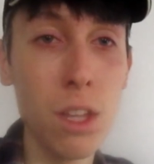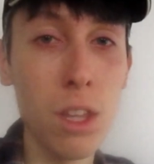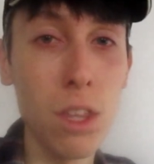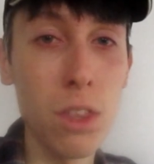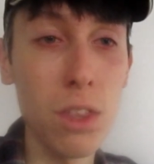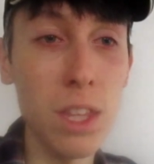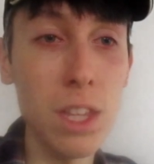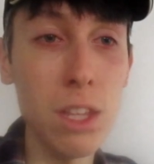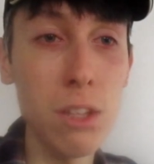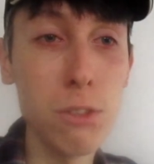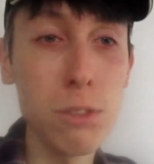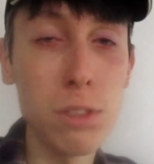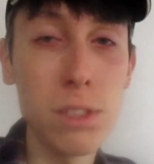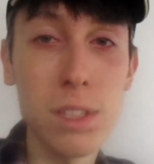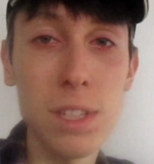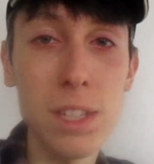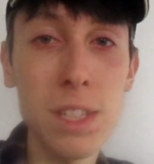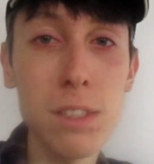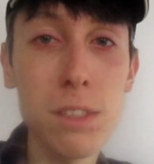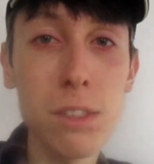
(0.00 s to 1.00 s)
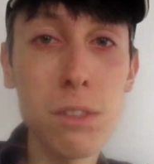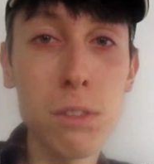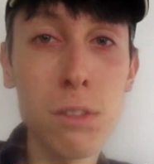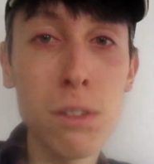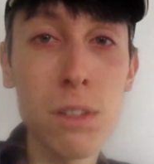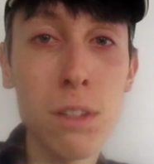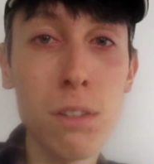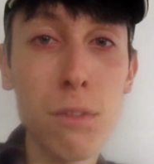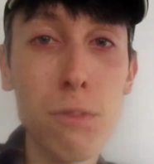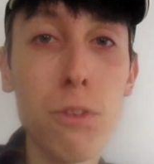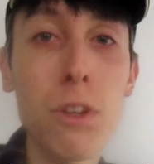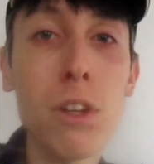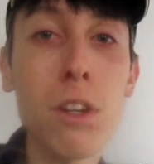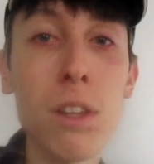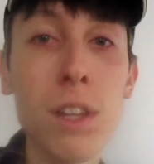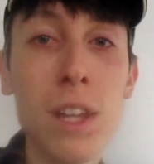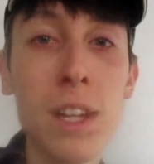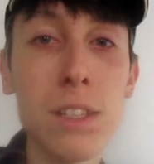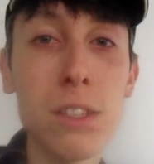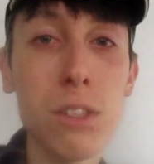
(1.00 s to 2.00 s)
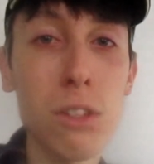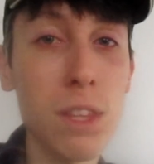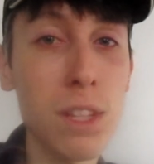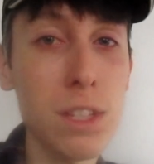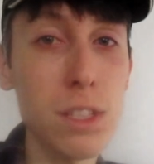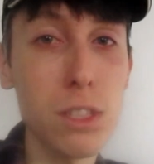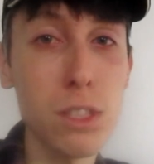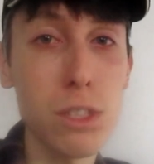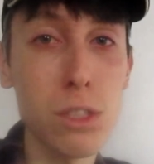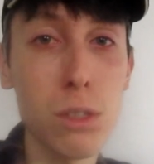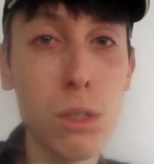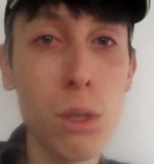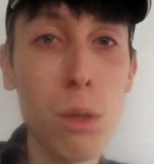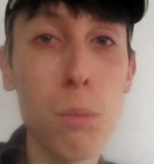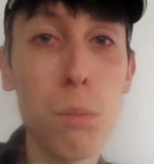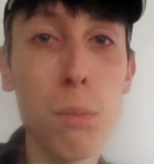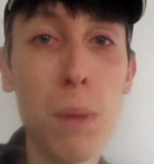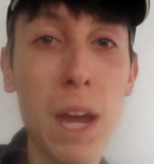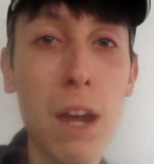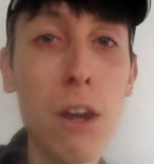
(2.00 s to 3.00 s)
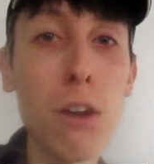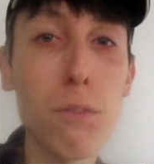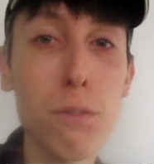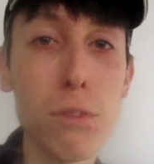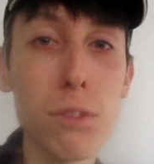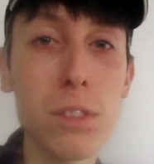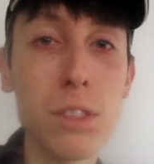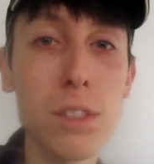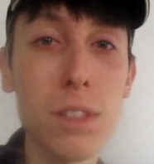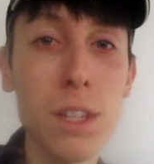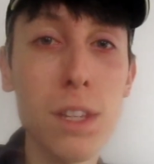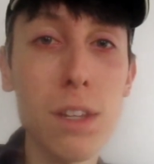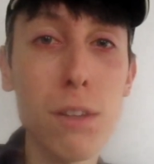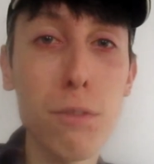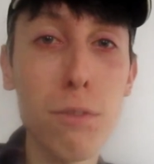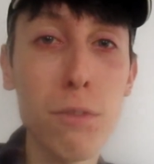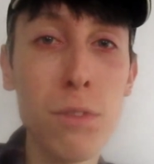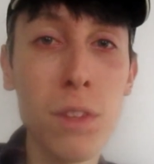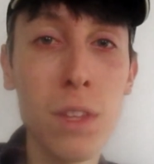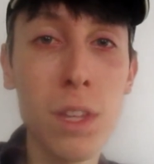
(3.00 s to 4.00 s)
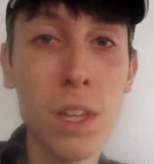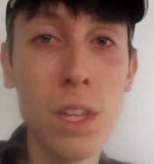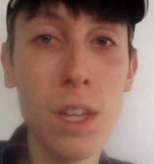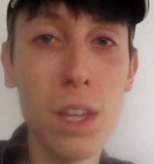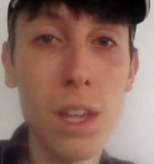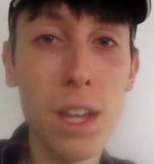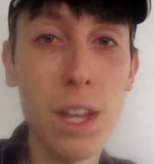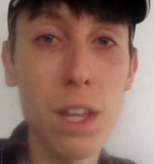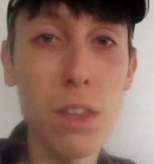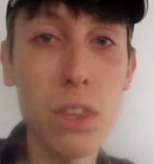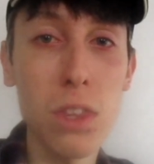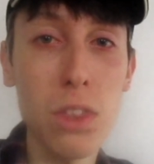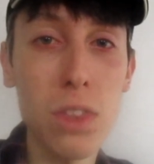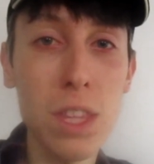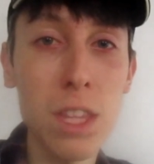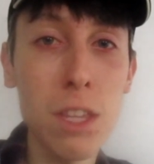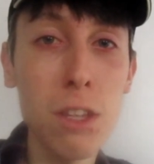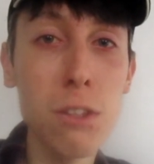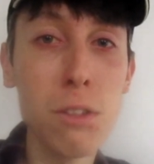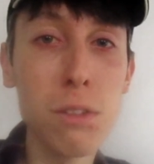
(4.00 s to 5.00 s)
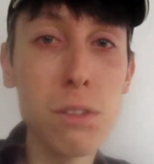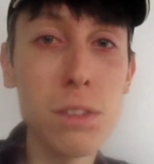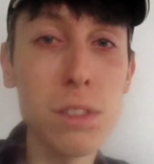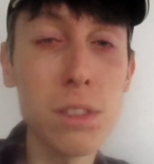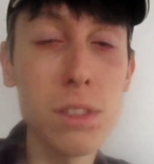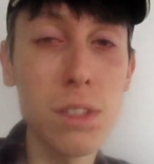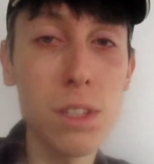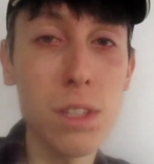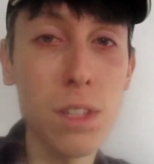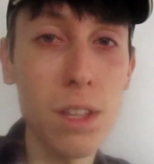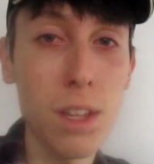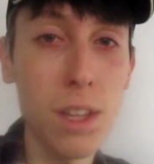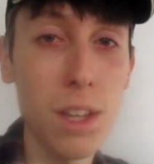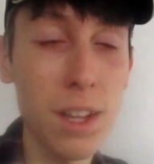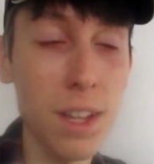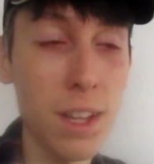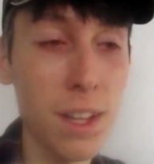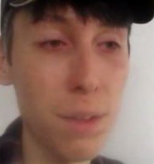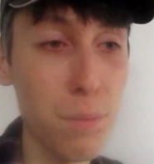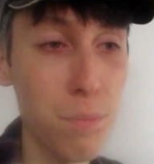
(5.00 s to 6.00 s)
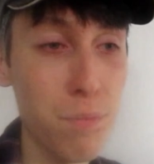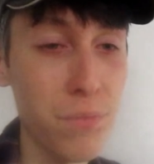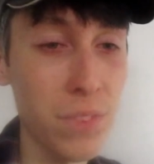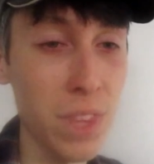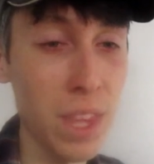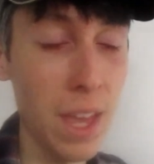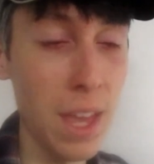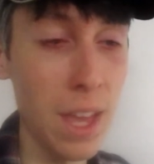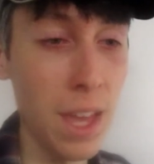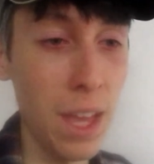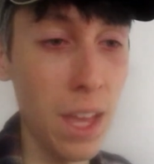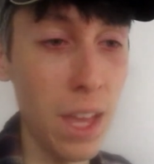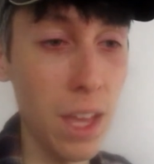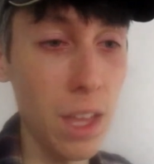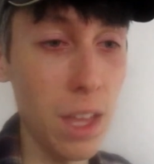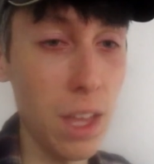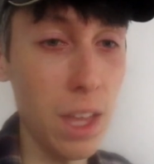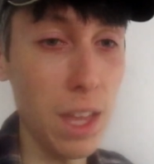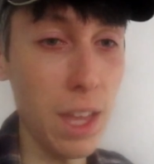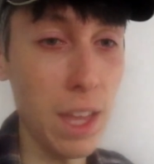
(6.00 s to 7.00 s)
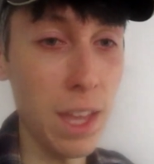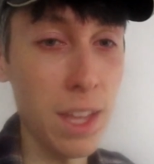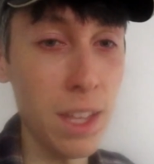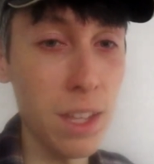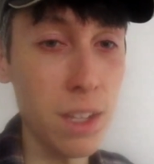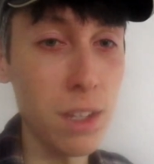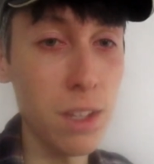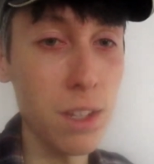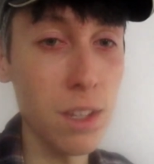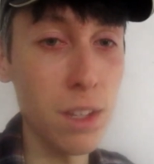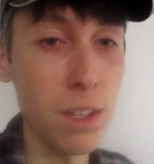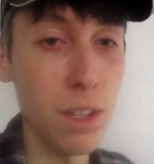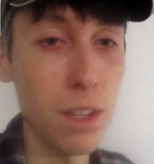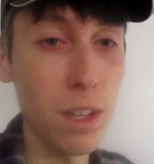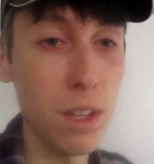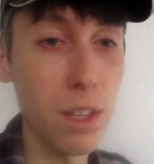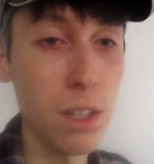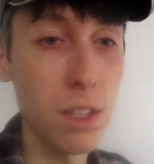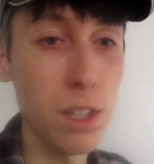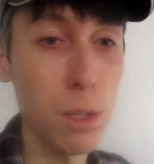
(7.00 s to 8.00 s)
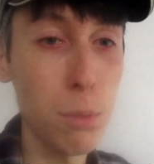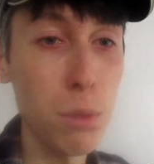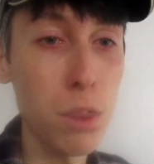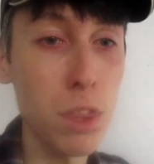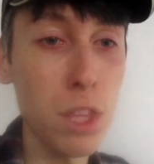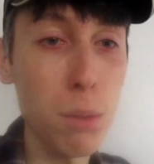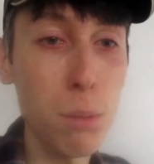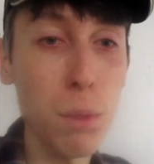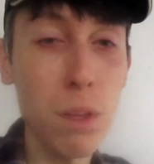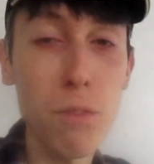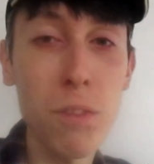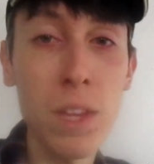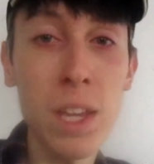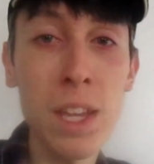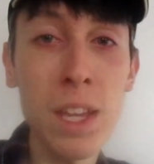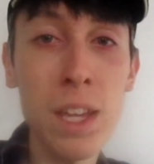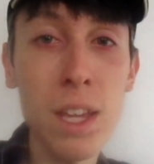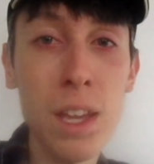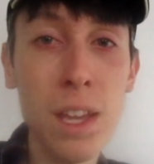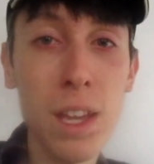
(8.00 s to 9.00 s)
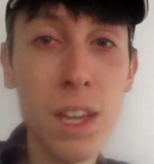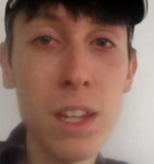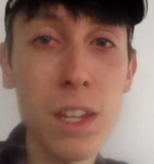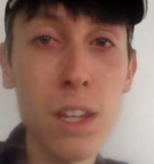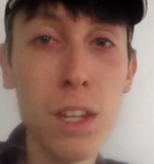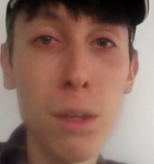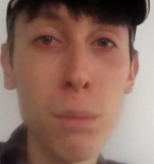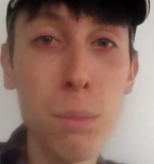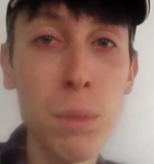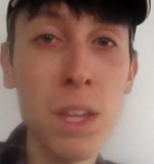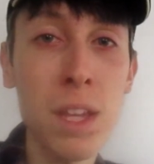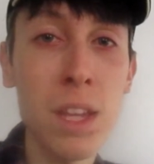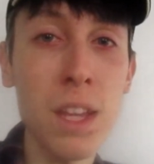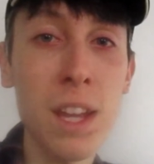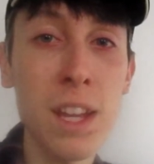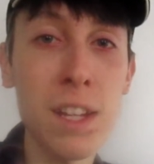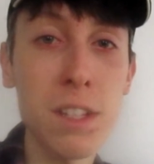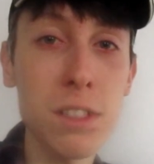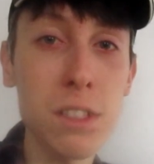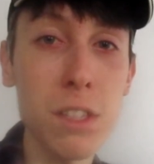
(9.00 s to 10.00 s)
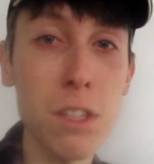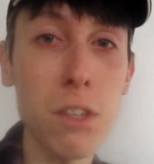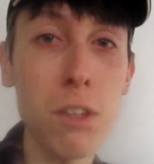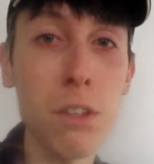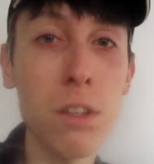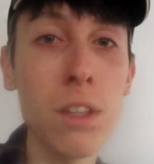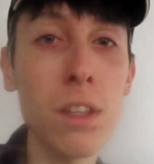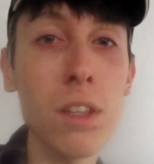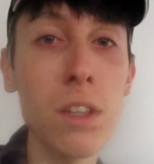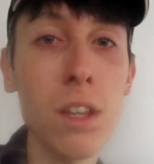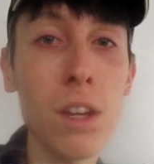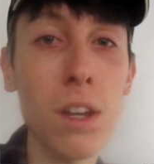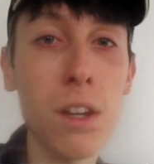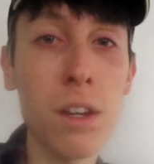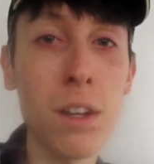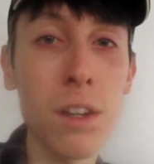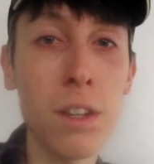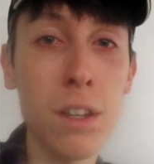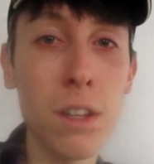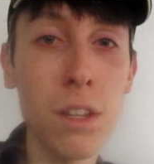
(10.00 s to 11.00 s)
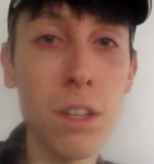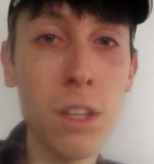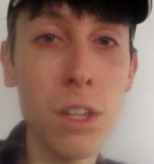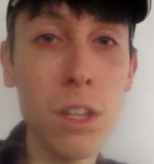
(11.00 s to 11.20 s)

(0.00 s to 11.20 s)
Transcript: they used diesel and fertilizer. That's powerful stuff that they used. Timothy McVeigh ended up being executed on